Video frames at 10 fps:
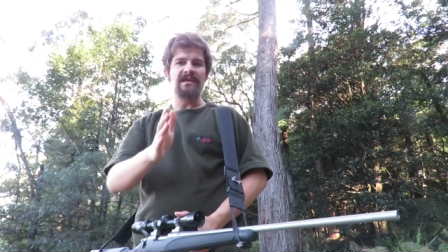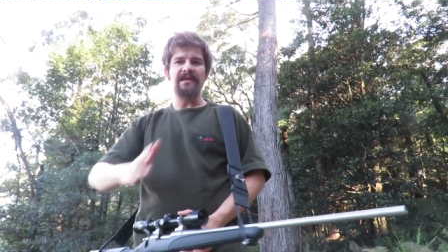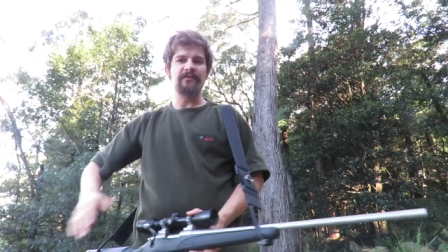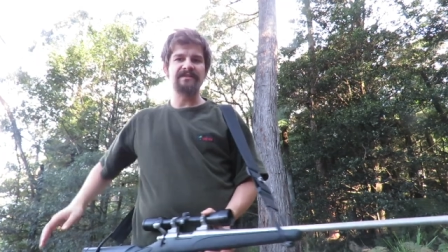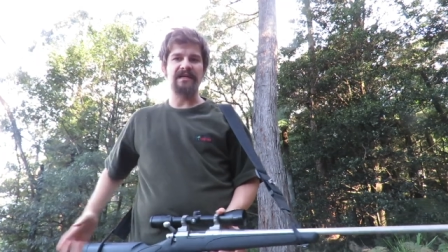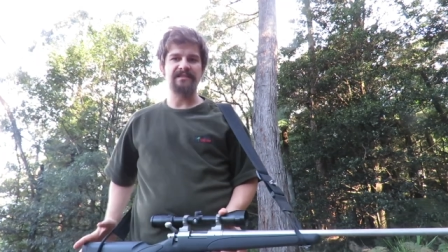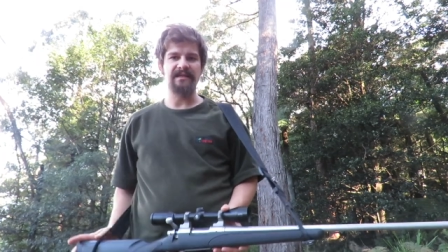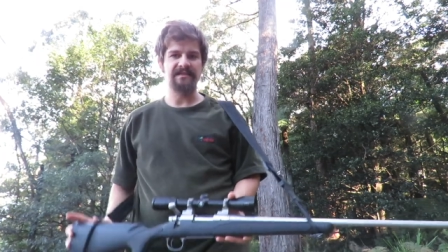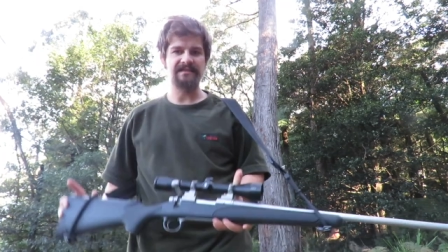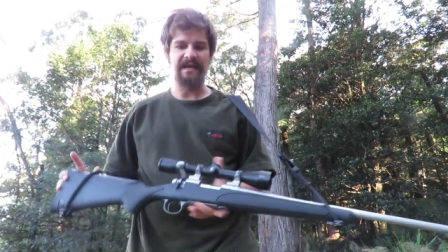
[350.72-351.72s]
yeah, there is such
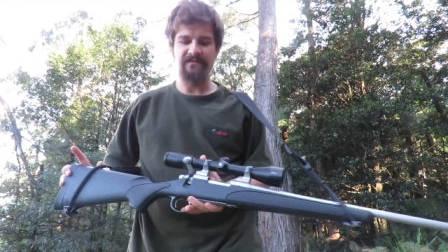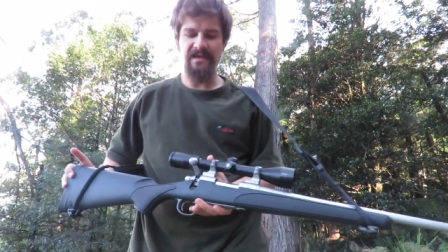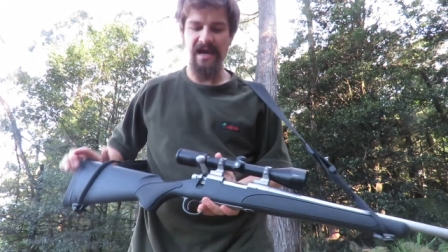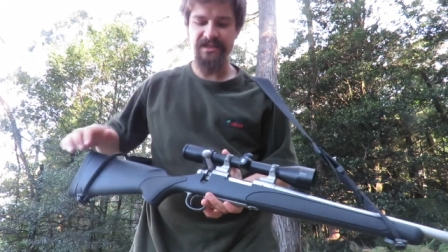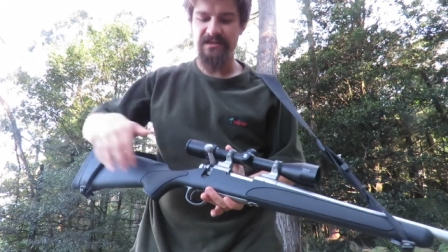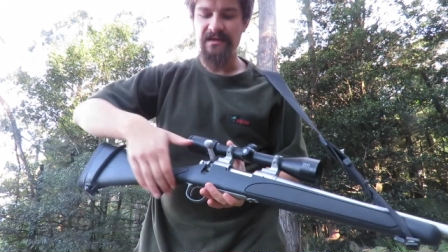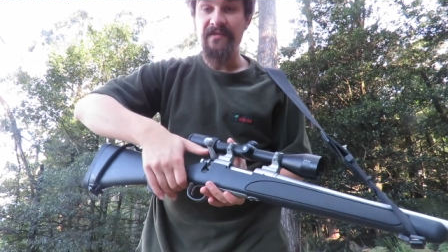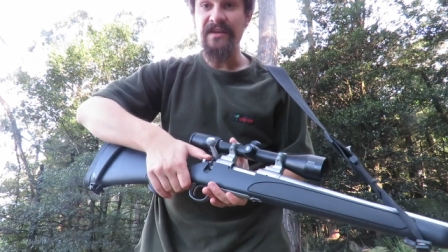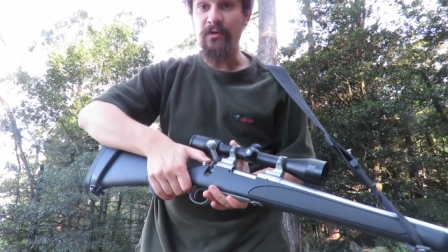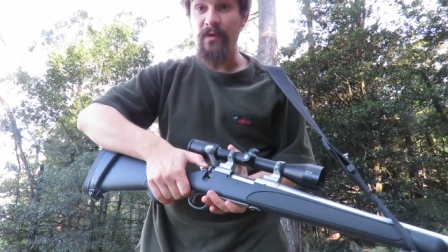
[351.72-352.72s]
thing as a safety catch.
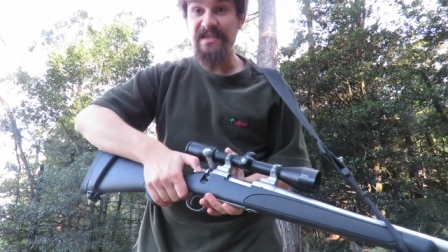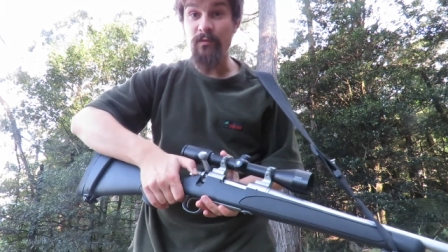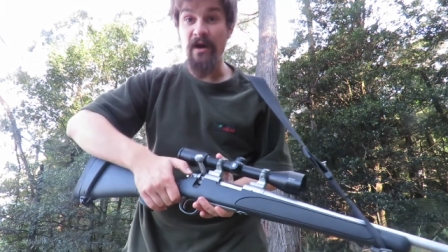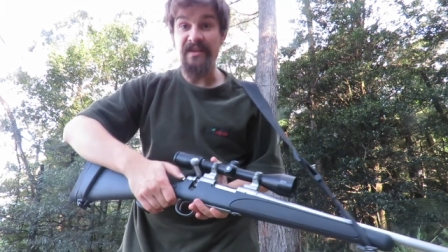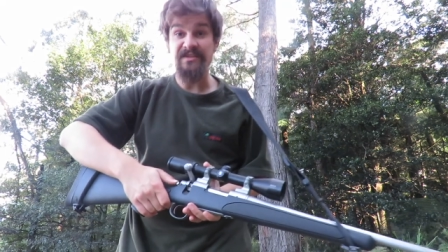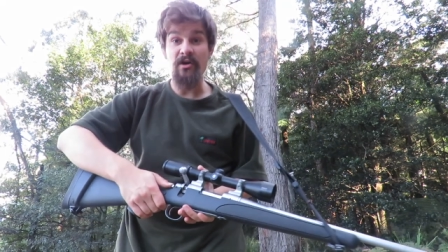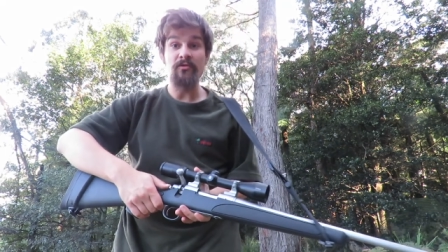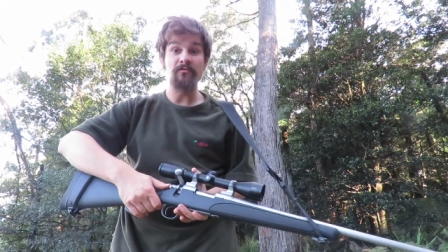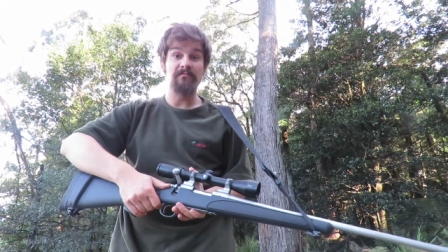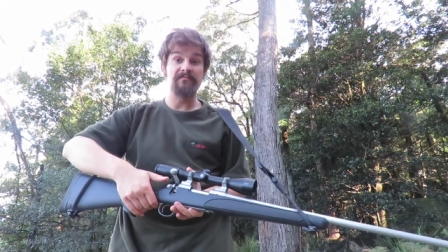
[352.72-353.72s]
There's a reason why there's
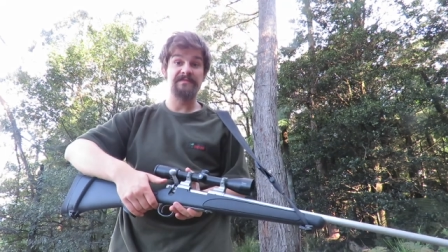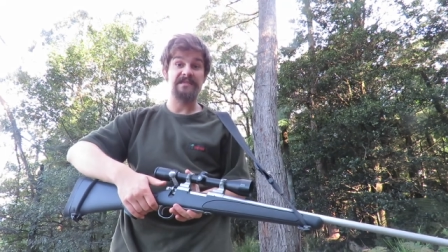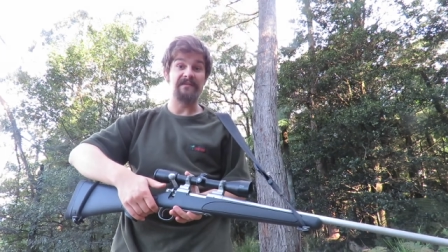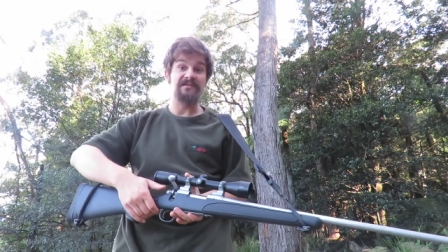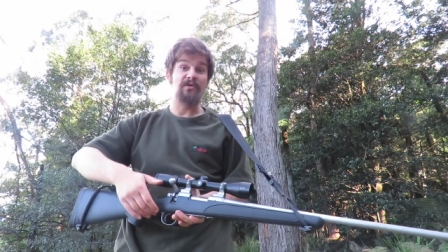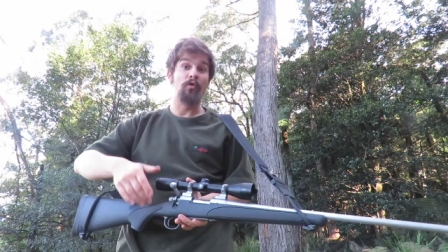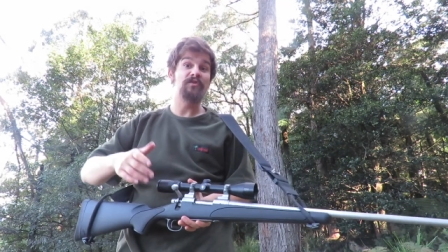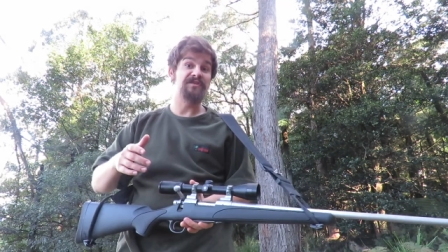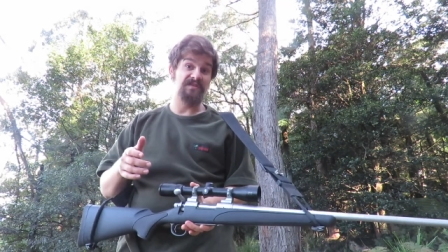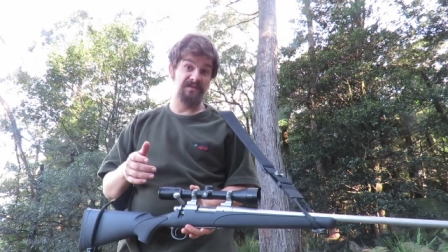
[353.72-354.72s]
no safety
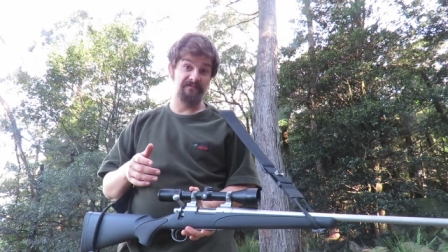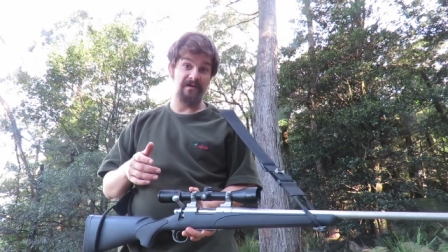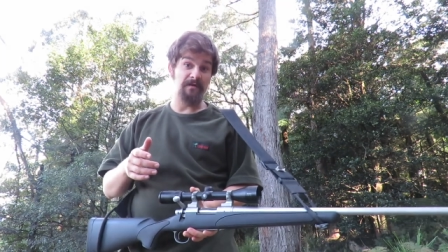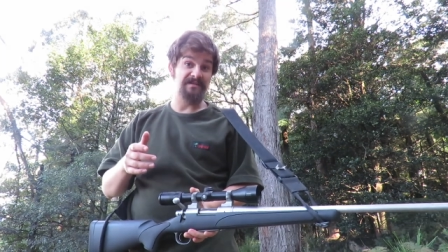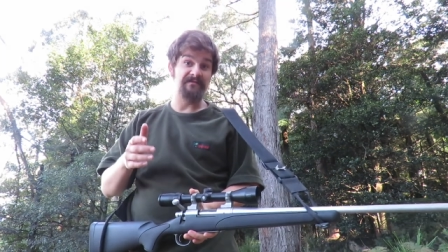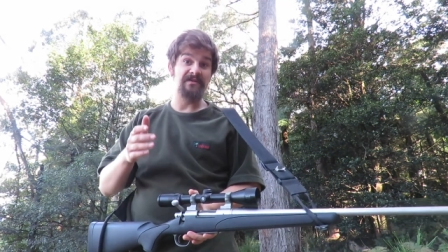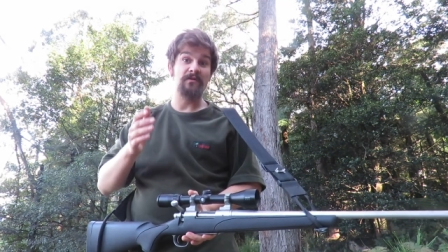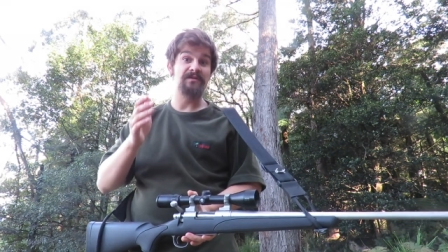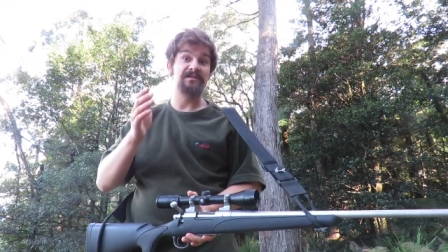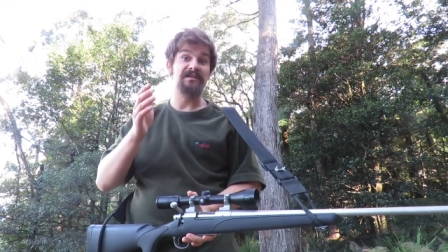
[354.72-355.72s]
courses, firearm safety
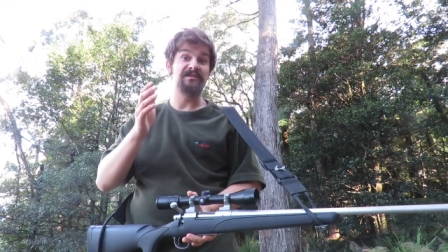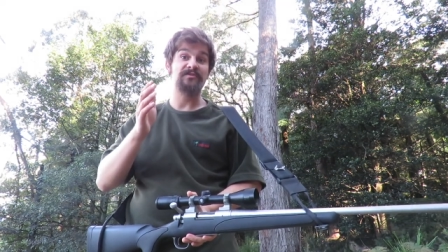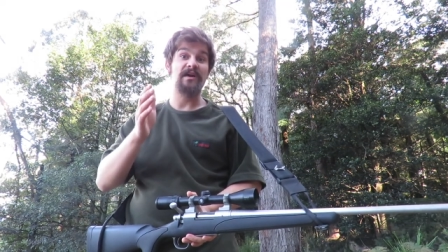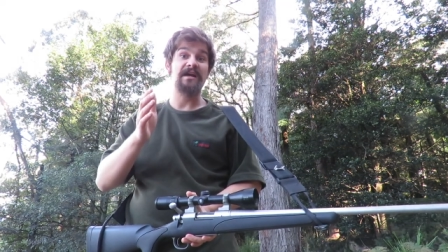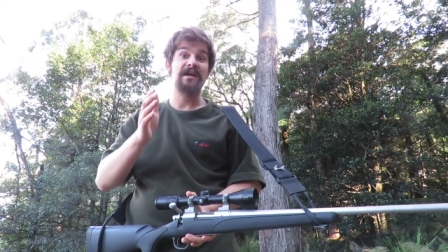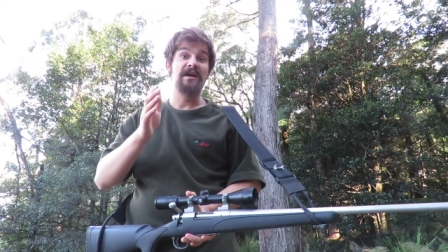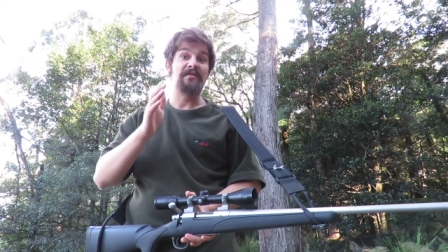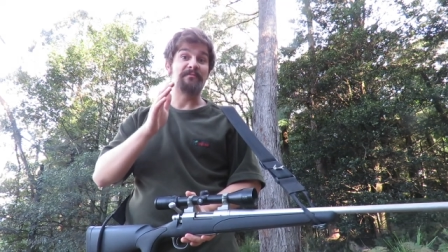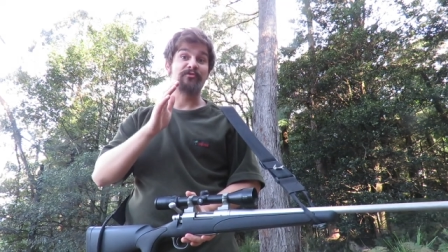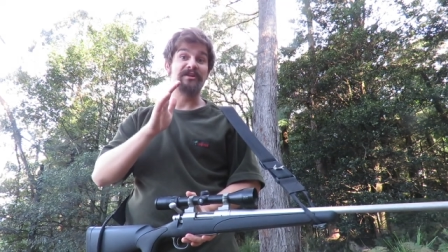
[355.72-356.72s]
courses in Australia
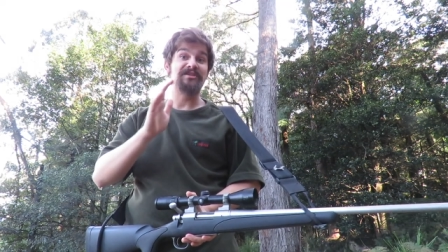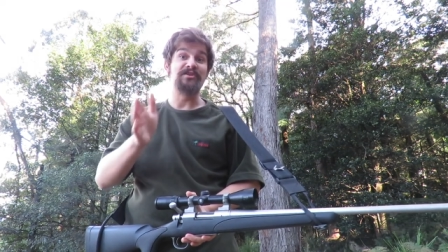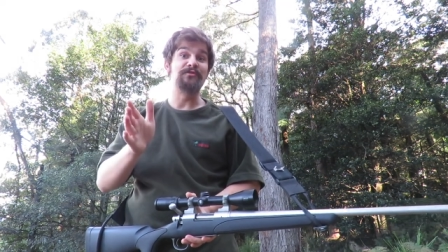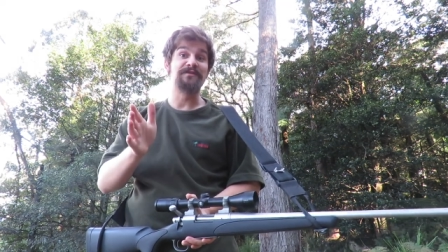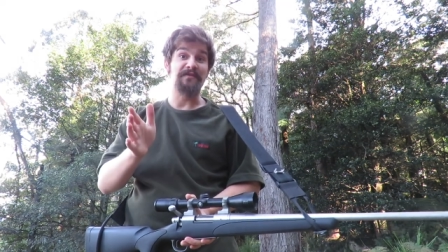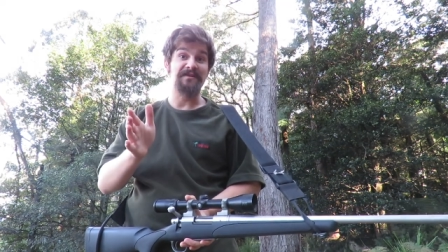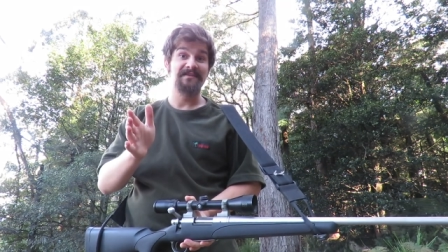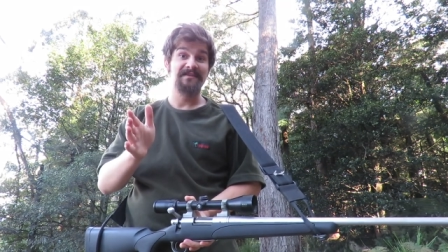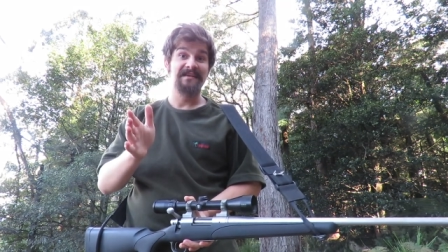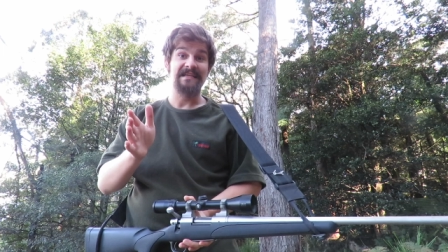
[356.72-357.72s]
that preach the use of it.
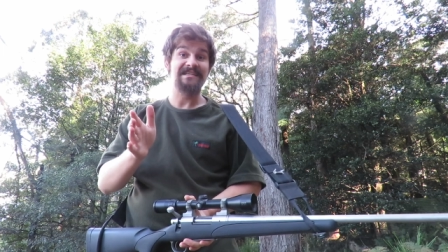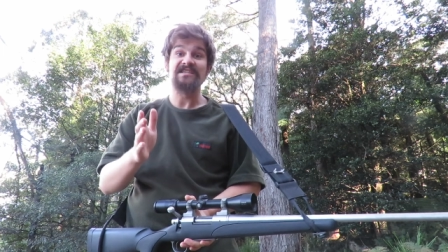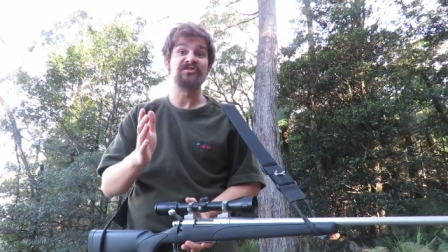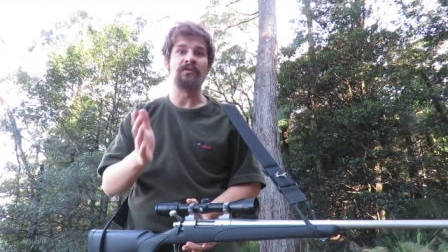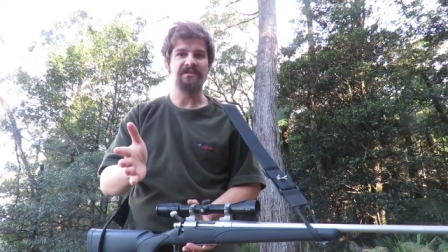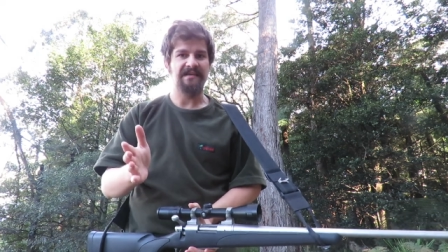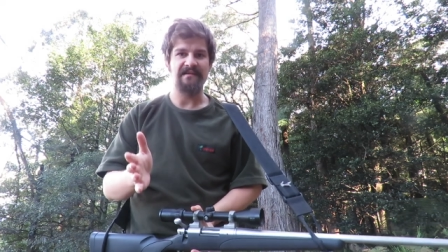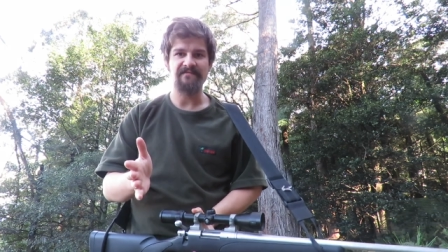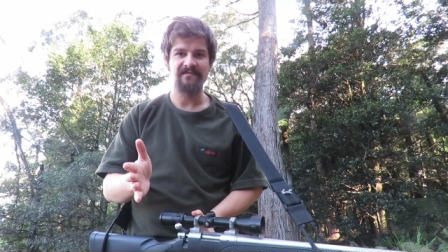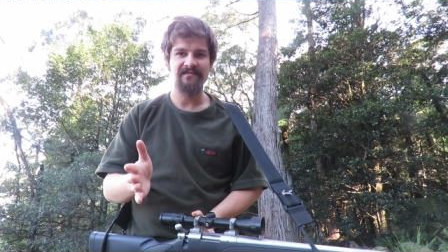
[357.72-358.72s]
It's because it's not
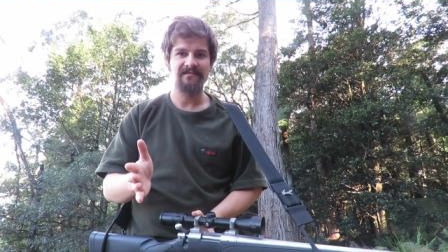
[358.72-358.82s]
safe.